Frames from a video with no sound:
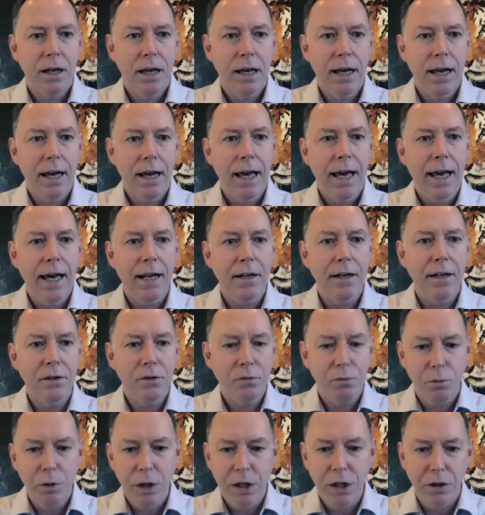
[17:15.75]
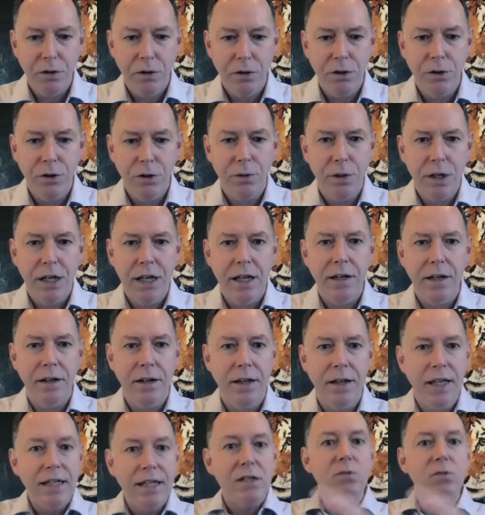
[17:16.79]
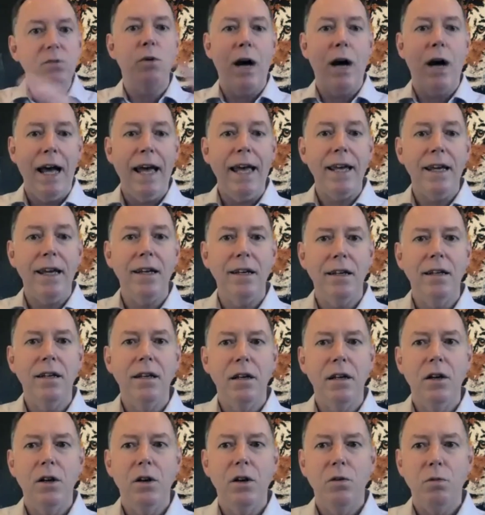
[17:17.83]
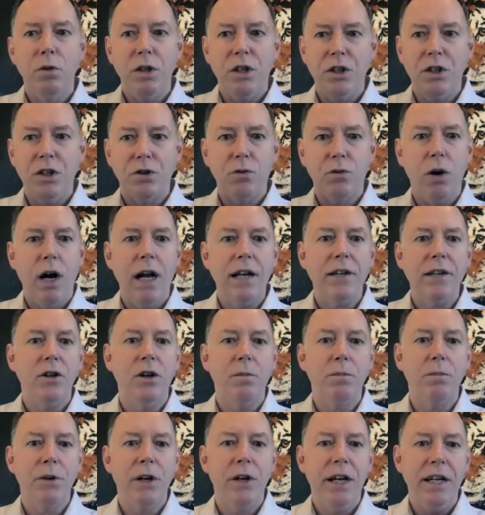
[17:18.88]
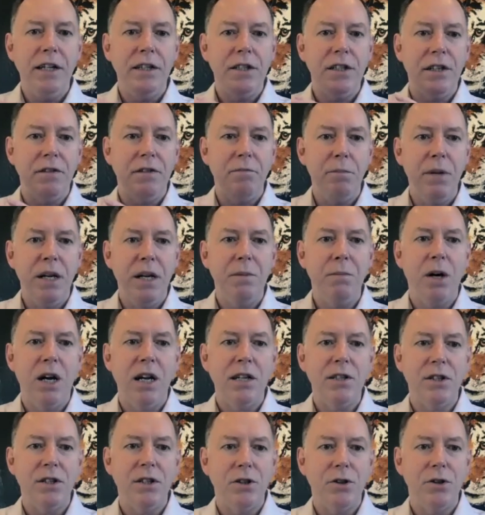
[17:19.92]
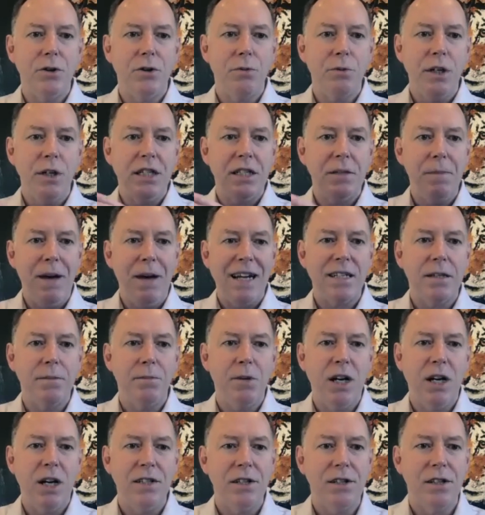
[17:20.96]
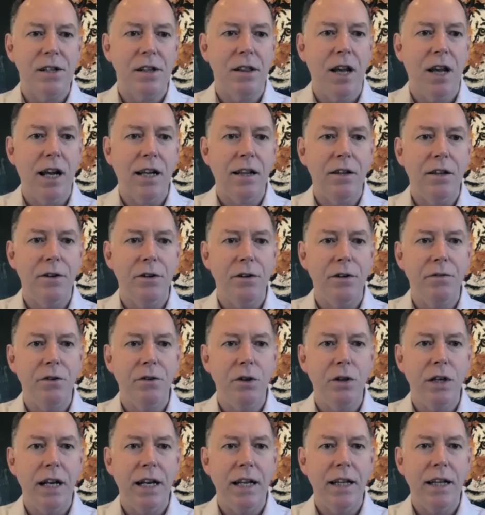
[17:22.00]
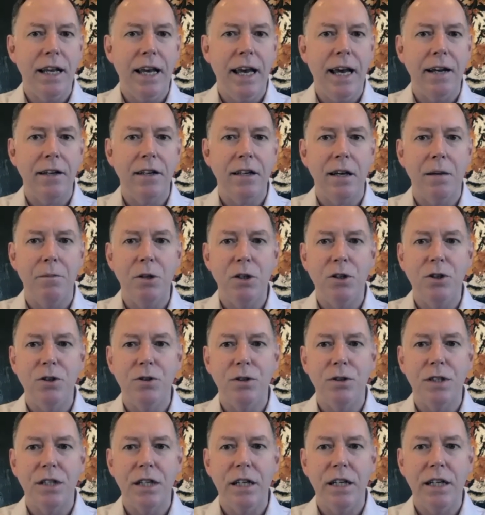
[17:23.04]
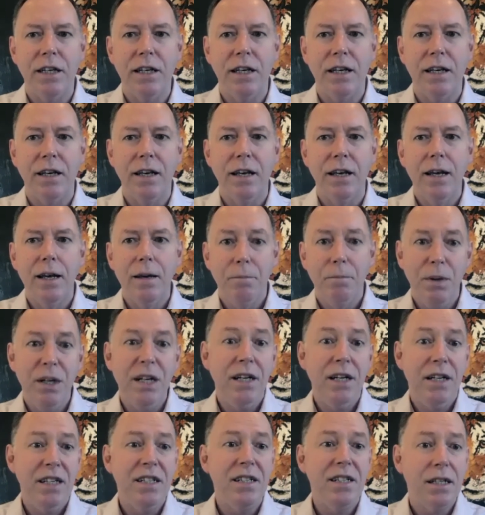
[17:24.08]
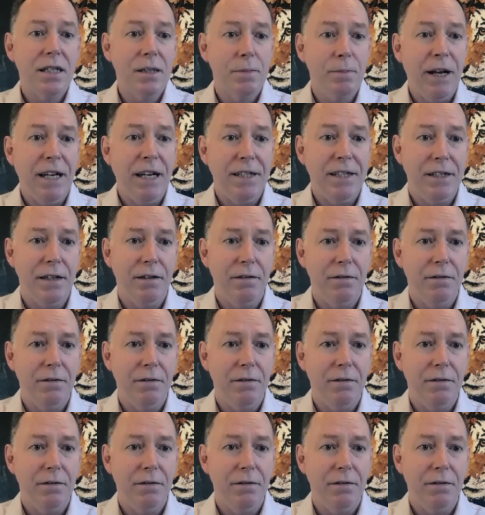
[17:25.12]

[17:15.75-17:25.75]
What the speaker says: And we could do it in this way, which is quite comprehensive, minimizes your risk, maximizes the likelihood of you getting the outcome that you're seeking, but it is expensive.